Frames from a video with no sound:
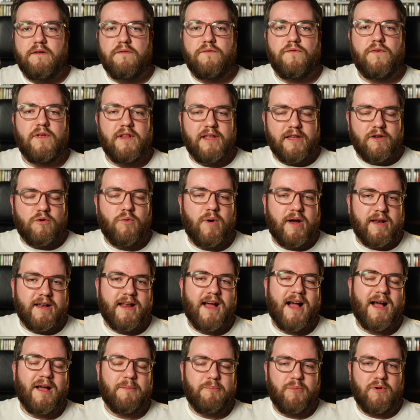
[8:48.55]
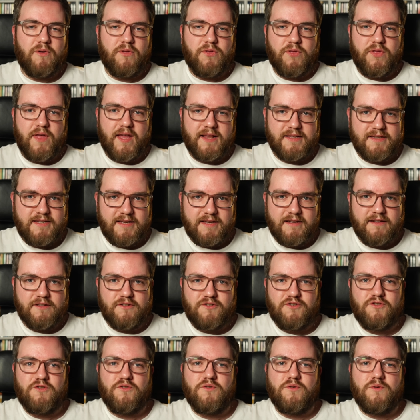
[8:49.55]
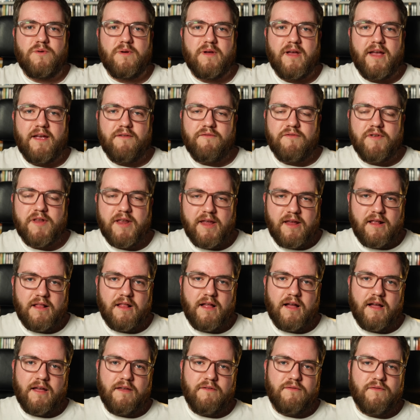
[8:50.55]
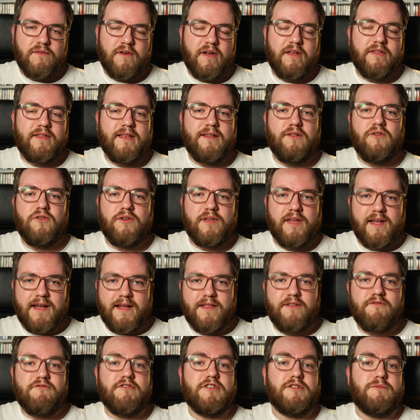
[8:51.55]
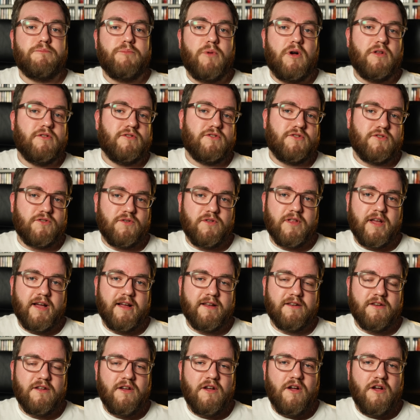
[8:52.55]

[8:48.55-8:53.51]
feeling quite apathetic to everyday life, and then looking at the response to that,